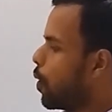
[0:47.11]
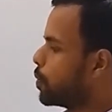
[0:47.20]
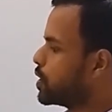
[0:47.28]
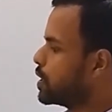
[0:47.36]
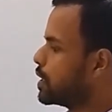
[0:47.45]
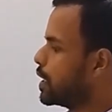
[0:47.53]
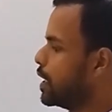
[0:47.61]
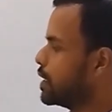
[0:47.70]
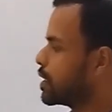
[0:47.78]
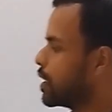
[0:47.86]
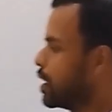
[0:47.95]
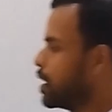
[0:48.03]
Option C
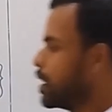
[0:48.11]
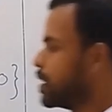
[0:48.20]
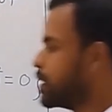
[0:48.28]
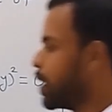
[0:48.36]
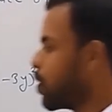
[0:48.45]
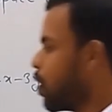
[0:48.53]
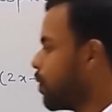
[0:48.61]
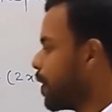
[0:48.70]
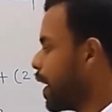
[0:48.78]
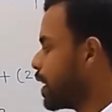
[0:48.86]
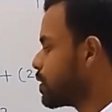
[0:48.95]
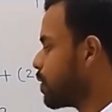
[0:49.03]
is set
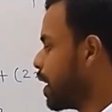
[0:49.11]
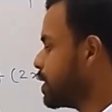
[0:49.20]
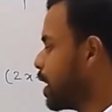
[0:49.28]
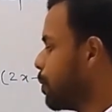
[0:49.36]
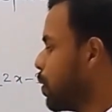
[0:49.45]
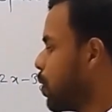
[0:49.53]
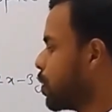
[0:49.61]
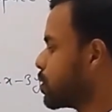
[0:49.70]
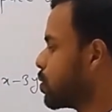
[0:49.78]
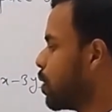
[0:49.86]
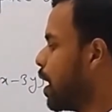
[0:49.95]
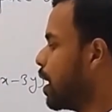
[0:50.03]
of xyz
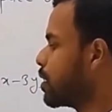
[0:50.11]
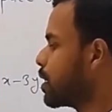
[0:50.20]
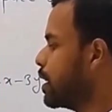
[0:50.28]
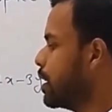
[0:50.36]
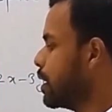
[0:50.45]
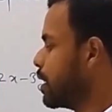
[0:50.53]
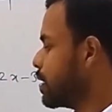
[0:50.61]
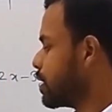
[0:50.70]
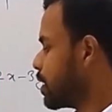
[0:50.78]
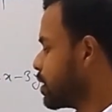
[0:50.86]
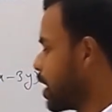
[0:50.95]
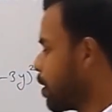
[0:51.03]
belongs to R3
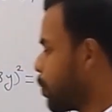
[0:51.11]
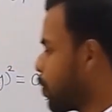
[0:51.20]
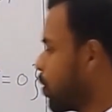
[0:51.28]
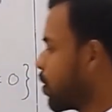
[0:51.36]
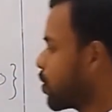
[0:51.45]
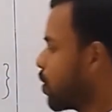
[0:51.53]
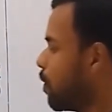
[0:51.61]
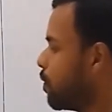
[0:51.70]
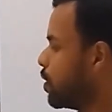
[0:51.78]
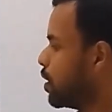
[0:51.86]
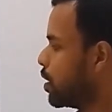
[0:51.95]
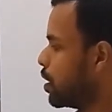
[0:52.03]
such that product of
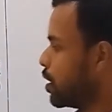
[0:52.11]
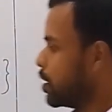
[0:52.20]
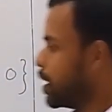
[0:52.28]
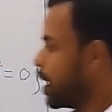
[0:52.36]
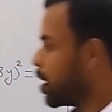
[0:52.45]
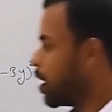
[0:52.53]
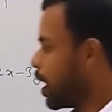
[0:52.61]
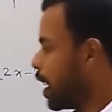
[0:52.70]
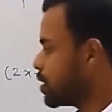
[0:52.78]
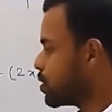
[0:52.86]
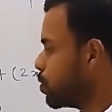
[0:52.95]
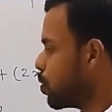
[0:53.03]
their
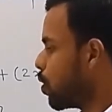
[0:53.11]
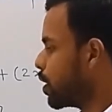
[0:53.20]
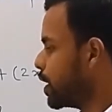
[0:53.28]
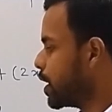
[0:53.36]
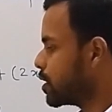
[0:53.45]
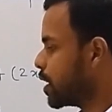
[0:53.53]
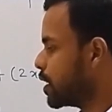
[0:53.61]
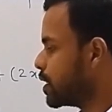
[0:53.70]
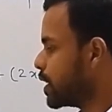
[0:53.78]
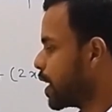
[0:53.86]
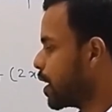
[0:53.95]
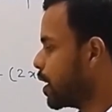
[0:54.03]
last two coordinates, that
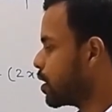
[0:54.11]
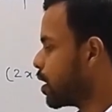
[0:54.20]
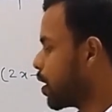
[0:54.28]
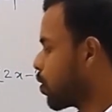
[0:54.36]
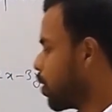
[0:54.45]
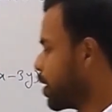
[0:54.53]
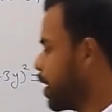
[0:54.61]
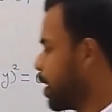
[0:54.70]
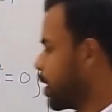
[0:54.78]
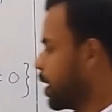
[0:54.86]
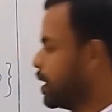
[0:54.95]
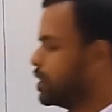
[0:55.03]
is second and third
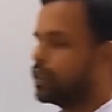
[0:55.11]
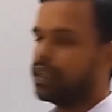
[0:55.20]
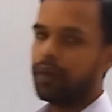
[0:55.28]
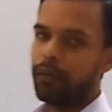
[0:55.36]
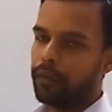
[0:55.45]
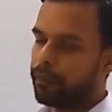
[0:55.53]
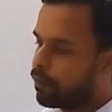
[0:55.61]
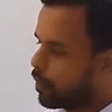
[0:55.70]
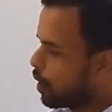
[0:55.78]
coordinate, is 0.